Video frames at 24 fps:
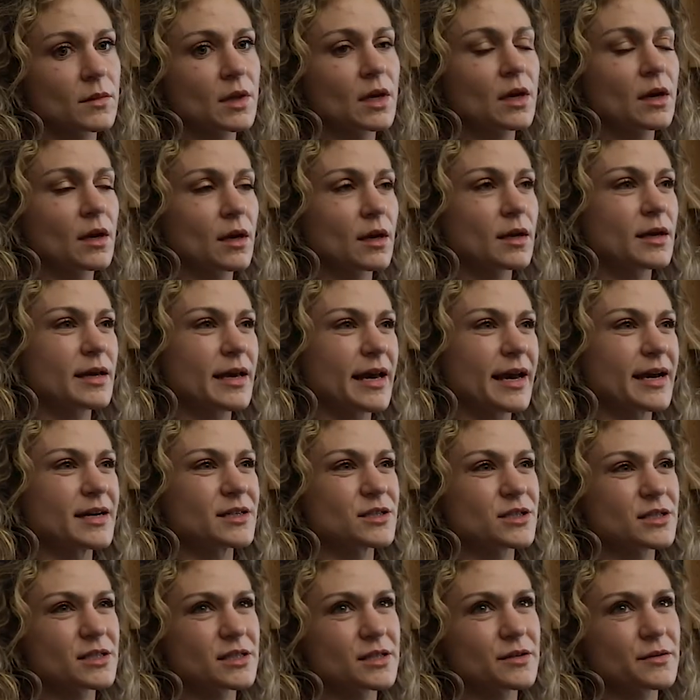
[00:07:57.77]
Yeah,
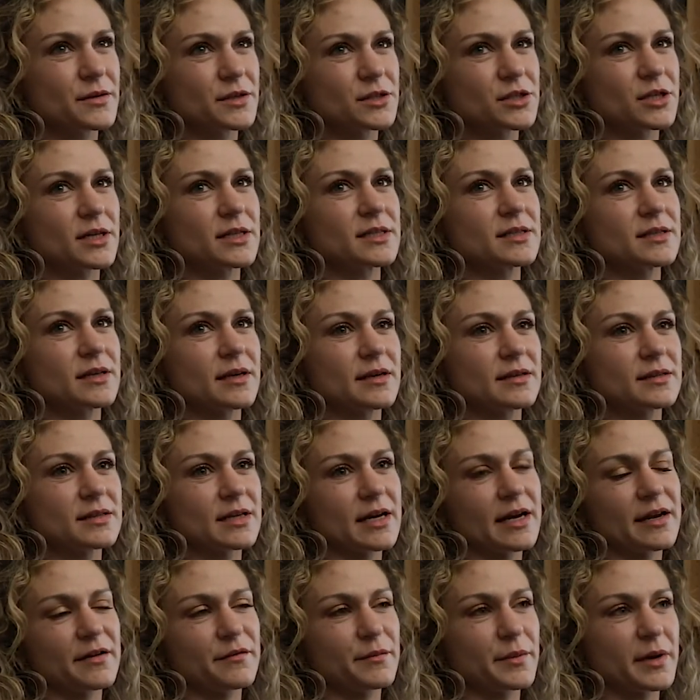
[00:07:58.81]
just to adjust. It's
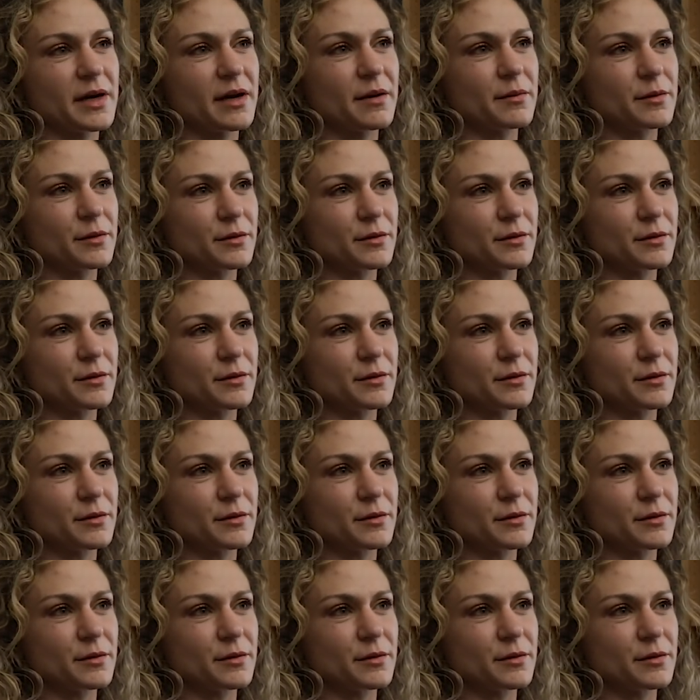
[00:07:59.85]
kind of become a